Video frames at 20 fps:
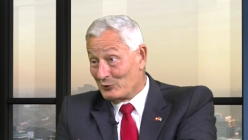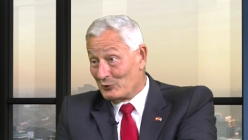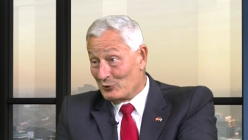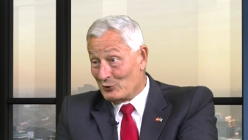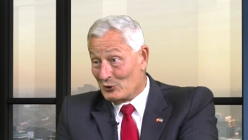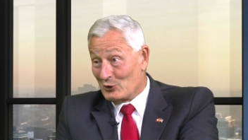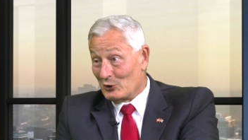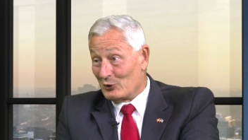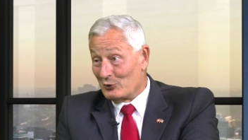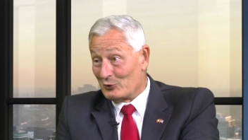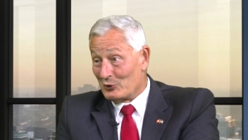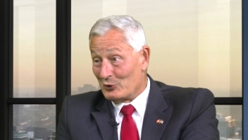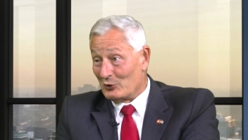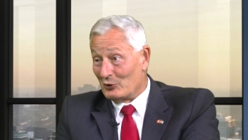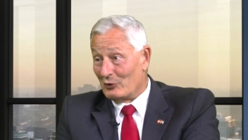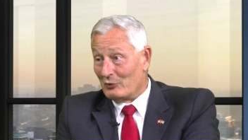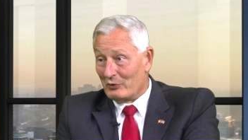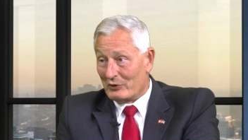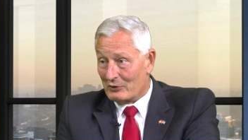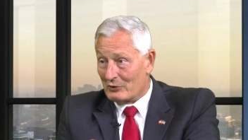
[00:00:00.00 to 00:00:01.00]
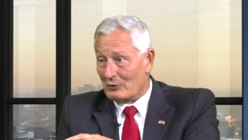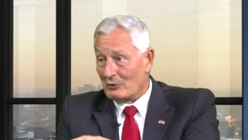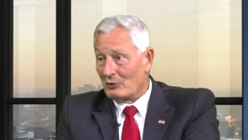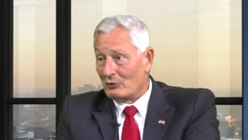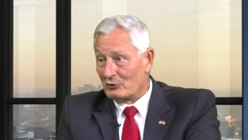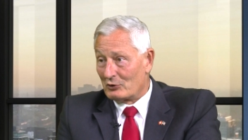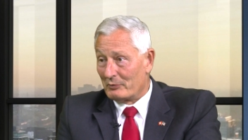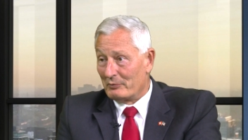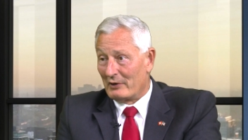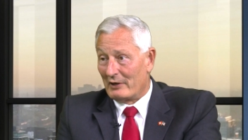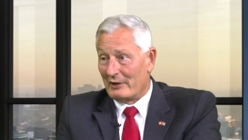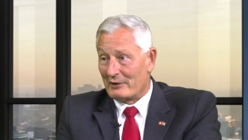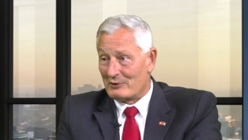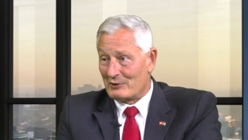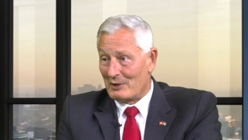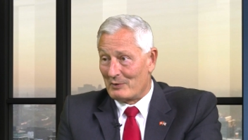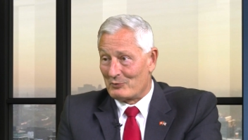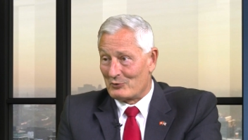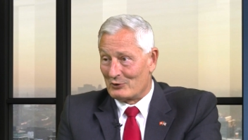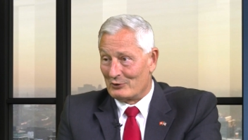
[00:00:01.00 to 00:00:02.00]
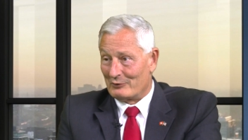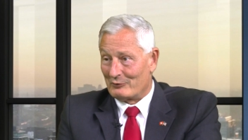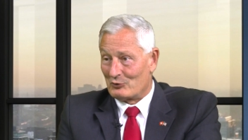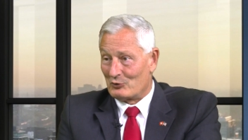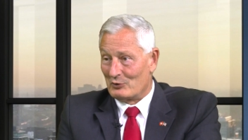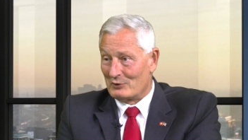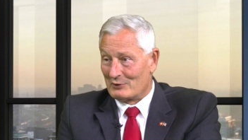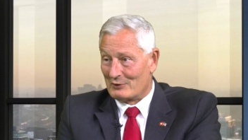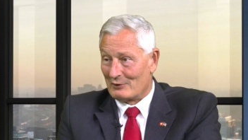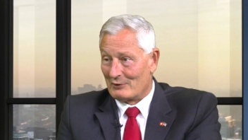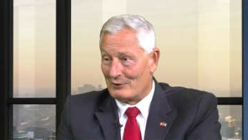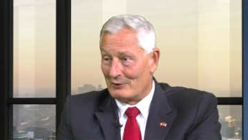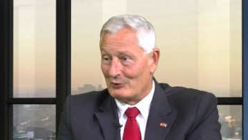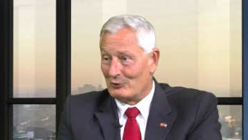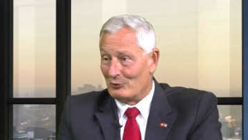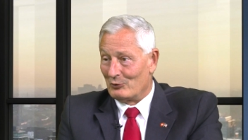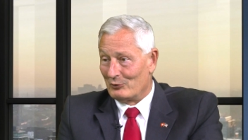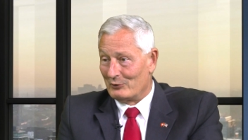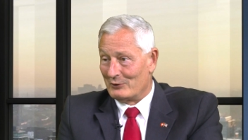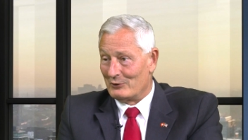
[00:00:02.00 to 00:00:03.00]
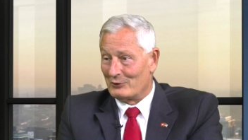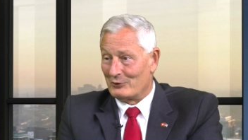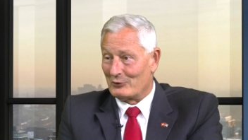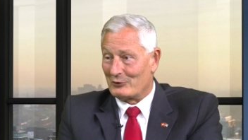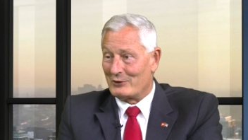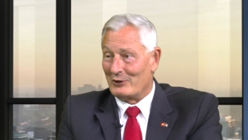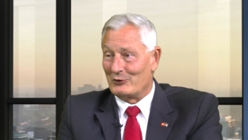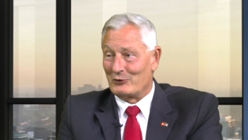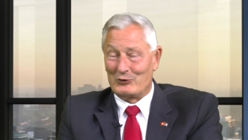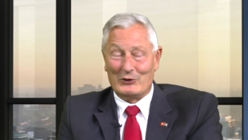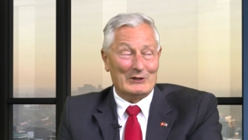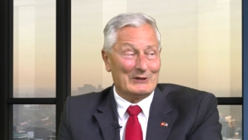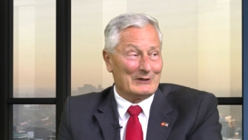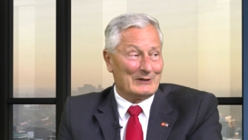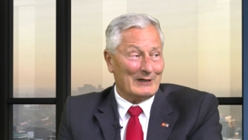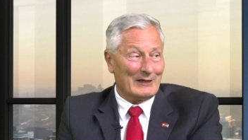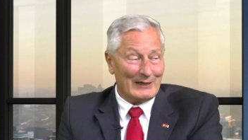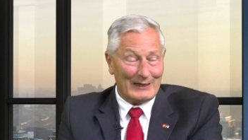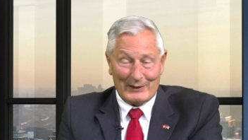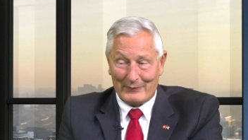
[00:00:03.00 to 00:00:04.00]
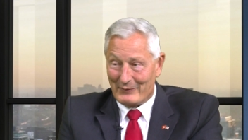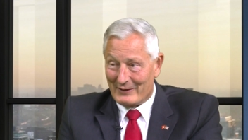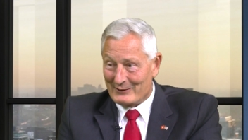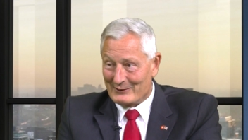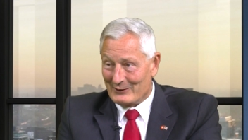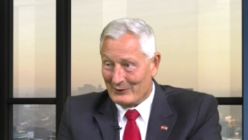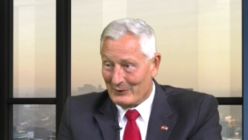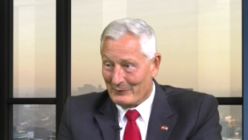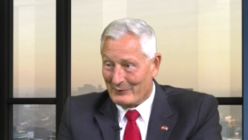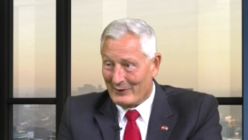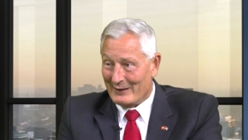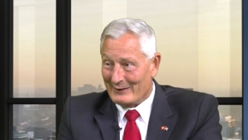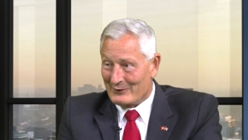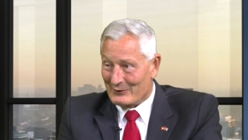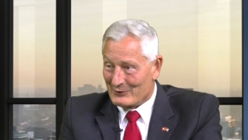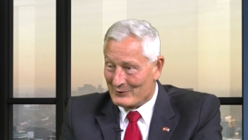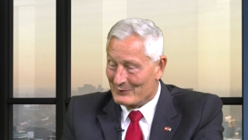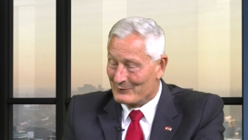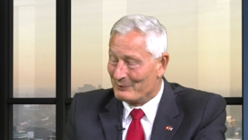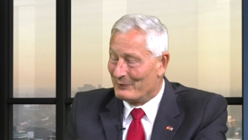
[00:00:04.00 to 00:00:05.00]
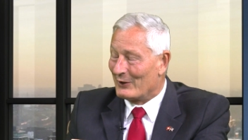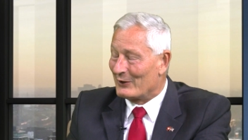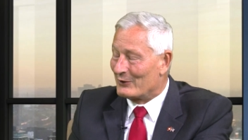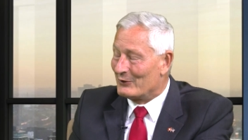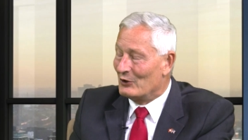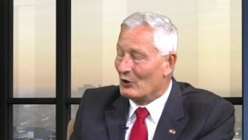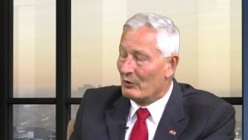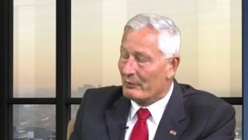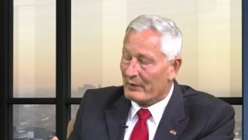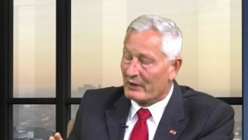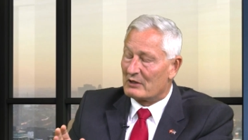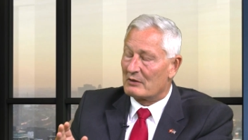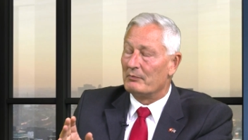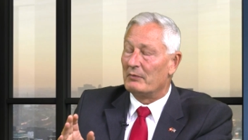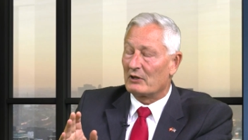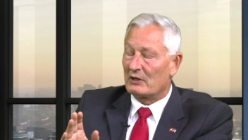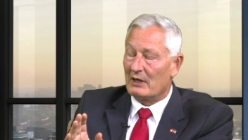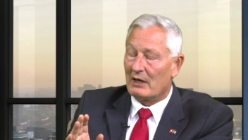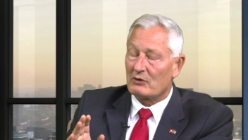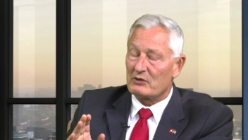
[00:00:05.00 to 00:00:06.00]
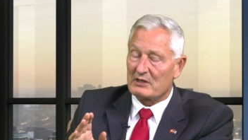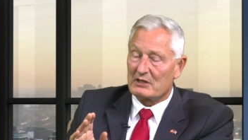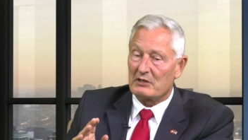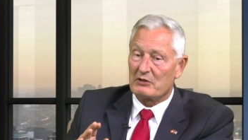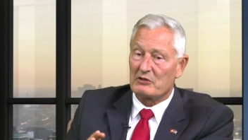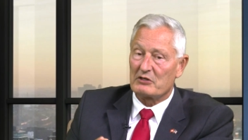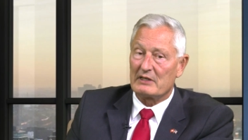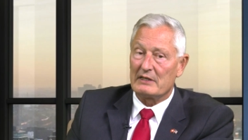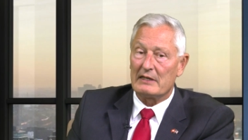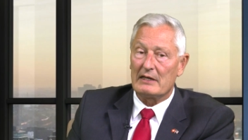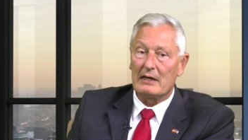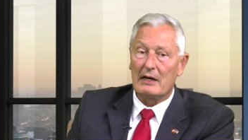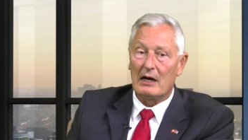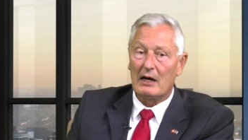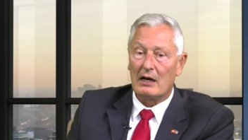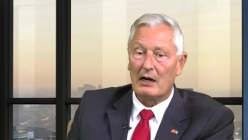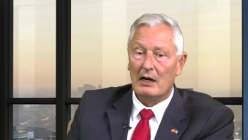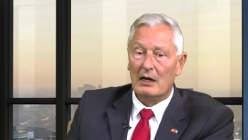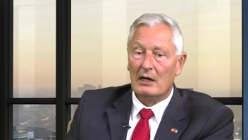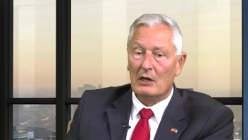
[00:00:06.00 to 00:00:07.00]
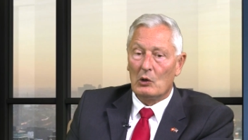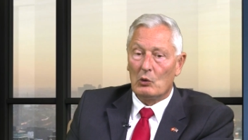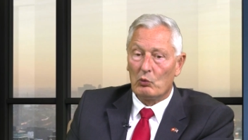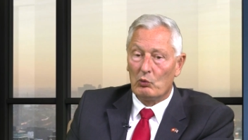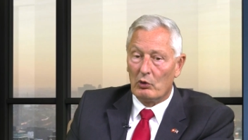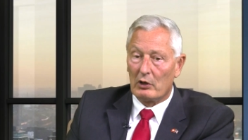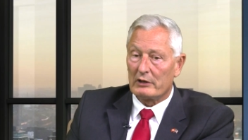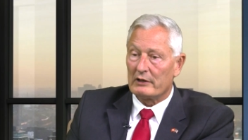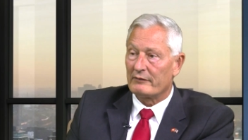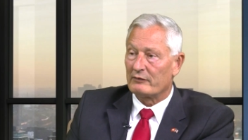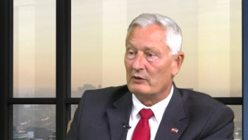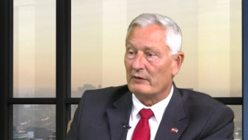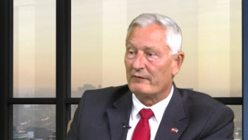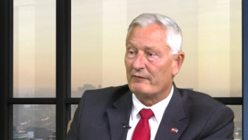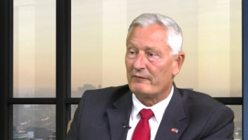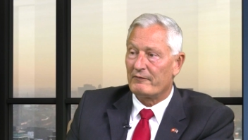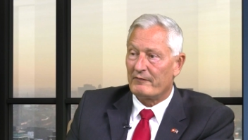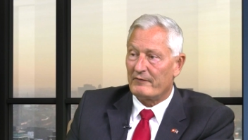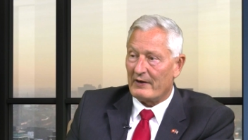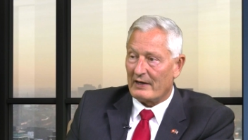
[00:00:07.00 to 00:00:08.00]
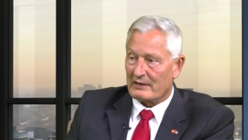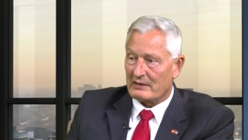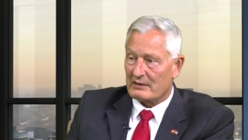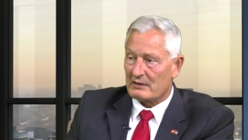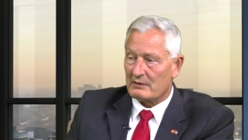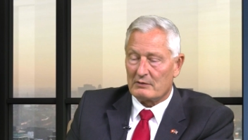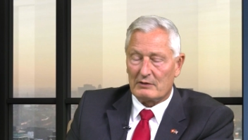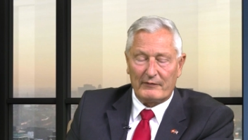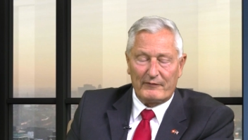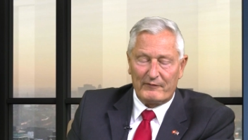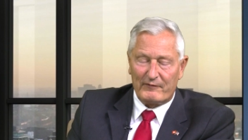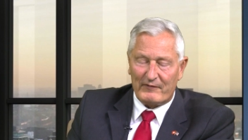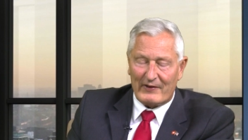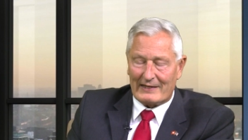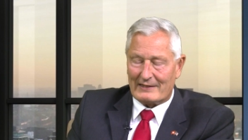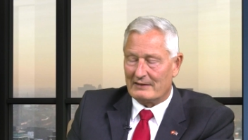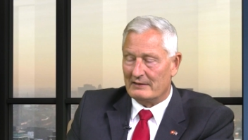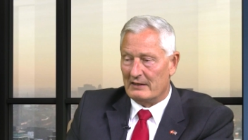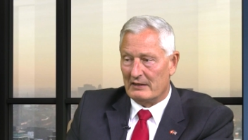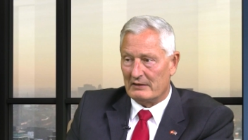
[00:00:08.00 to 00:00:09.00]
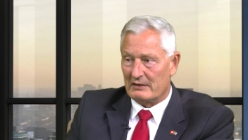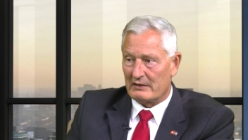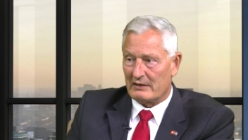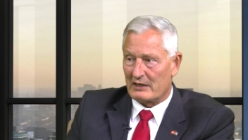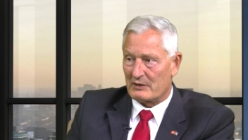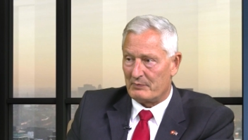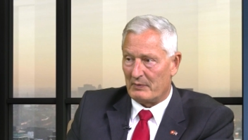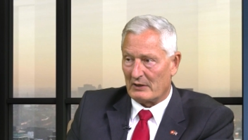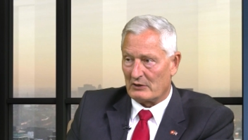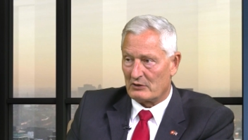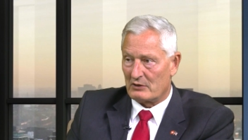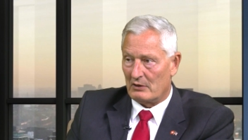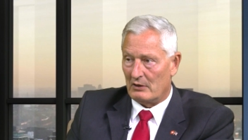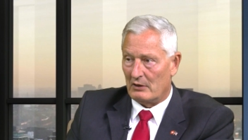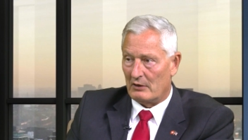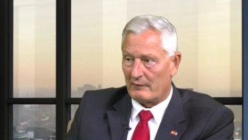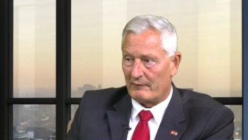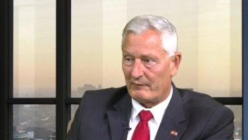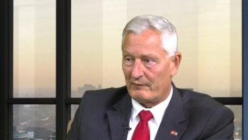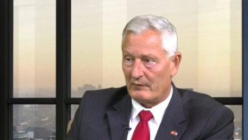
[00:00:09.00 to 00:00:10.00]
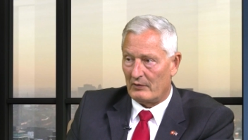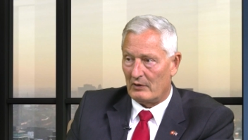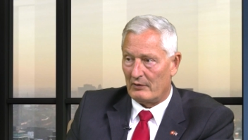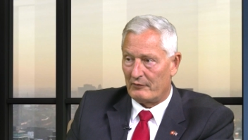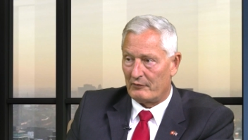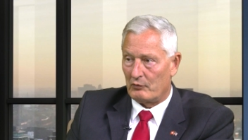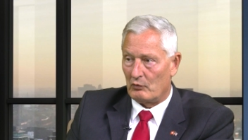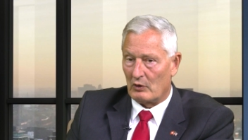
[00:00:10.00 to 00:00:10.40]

to joke, with the notable exception of Switzerland, all the other countries send their best and the brightest. But now seriously, one of the fascinating aspects of